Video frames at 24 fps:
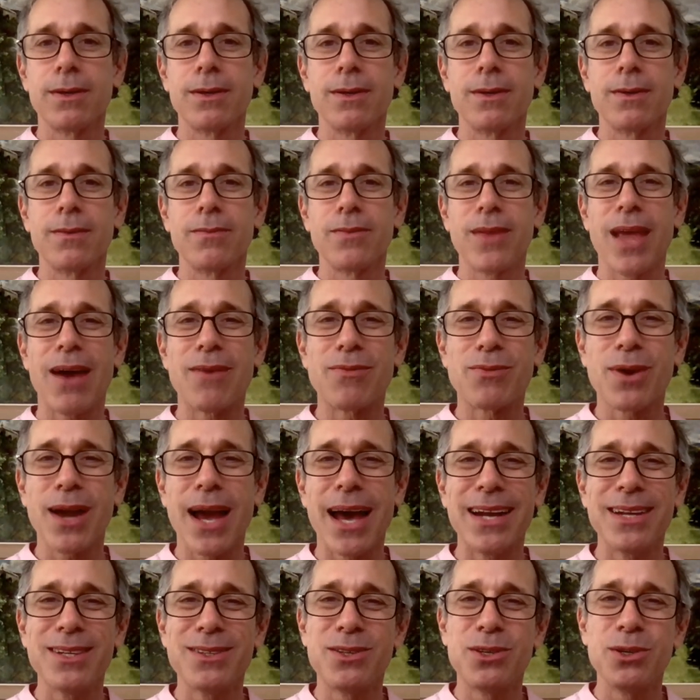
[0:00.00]
Have
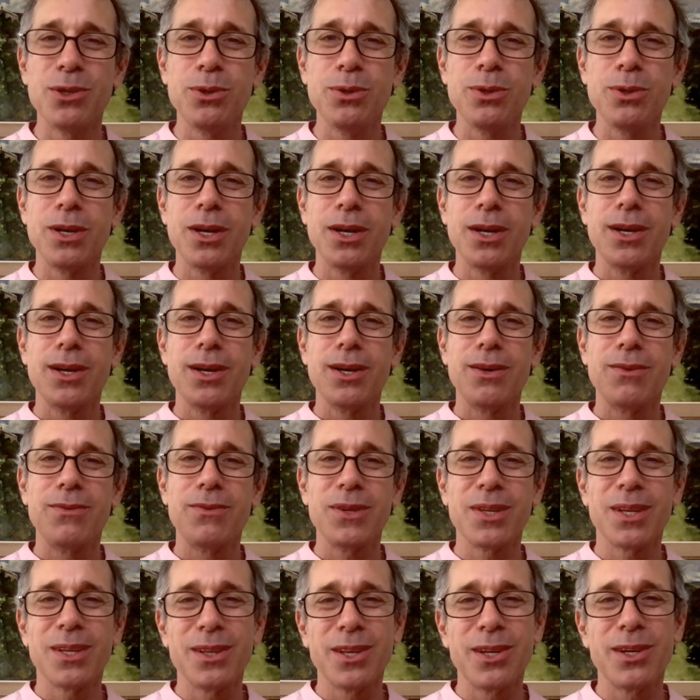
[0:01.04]
gratitude for
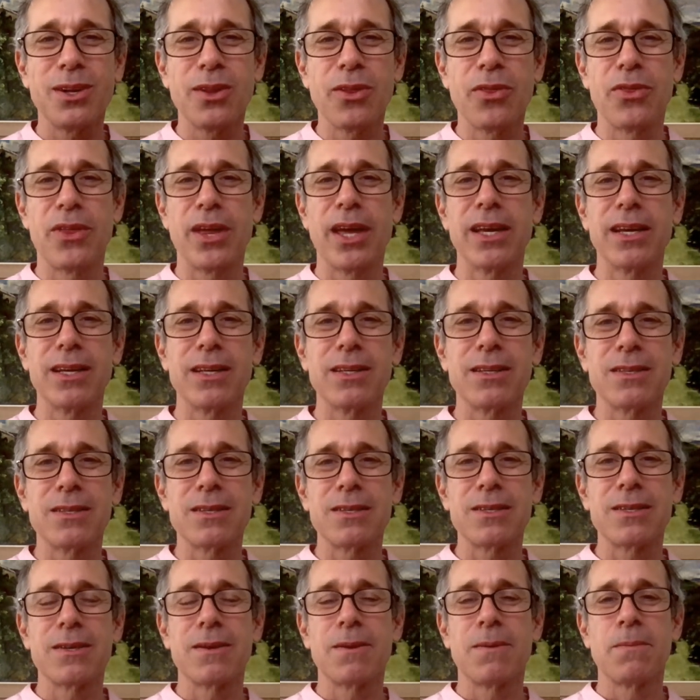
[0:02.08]
the little
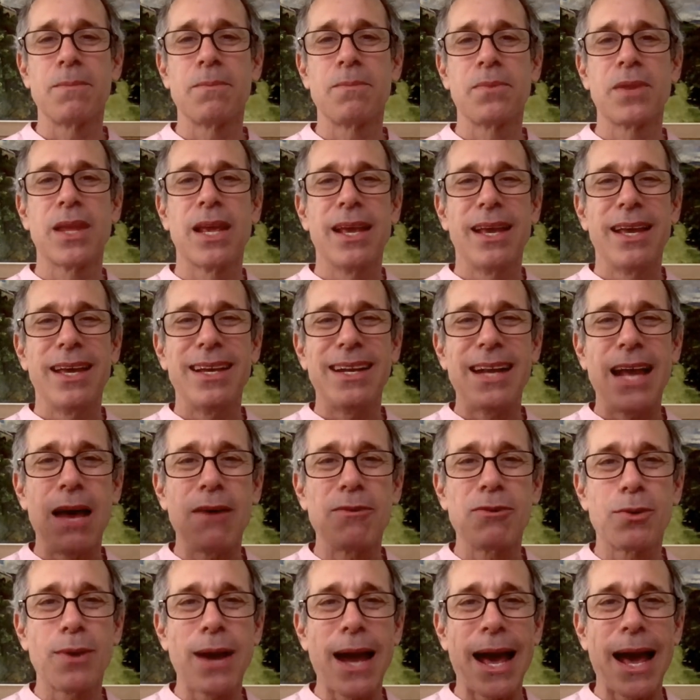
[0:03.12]
things. And have
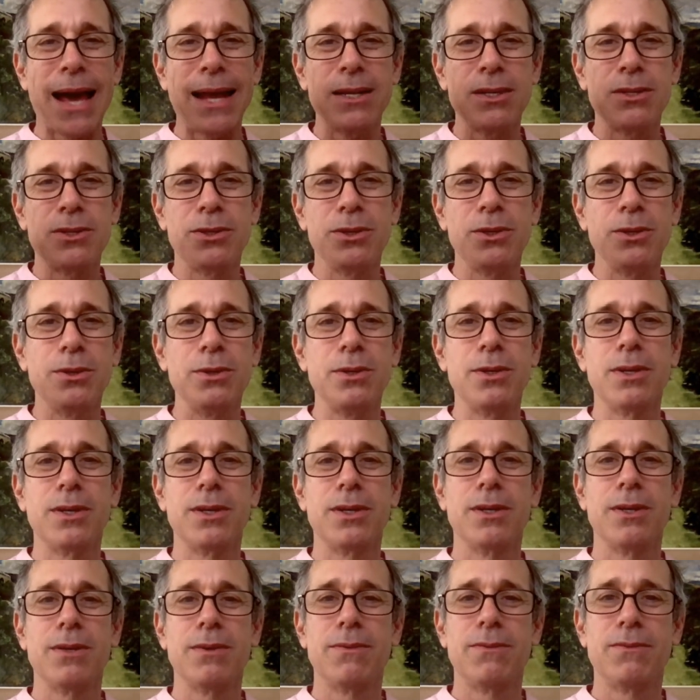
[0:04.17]
gratitude
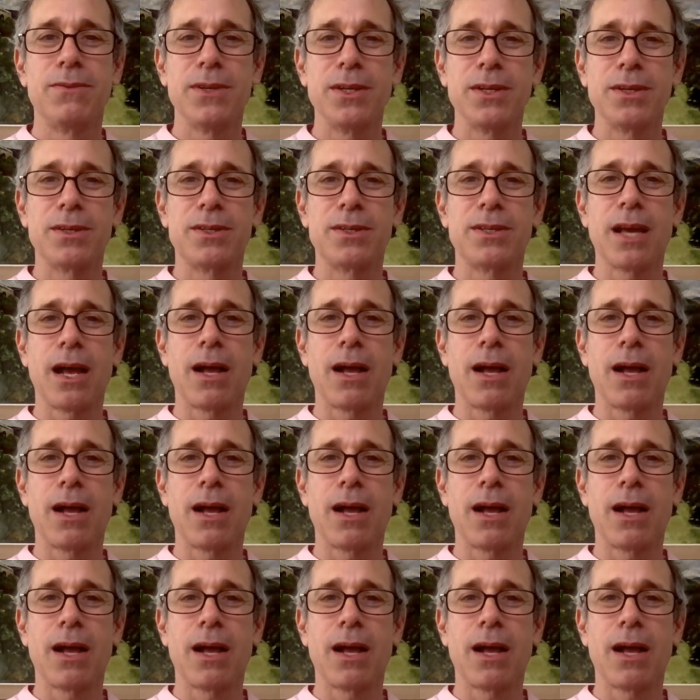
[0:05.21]
for yourself.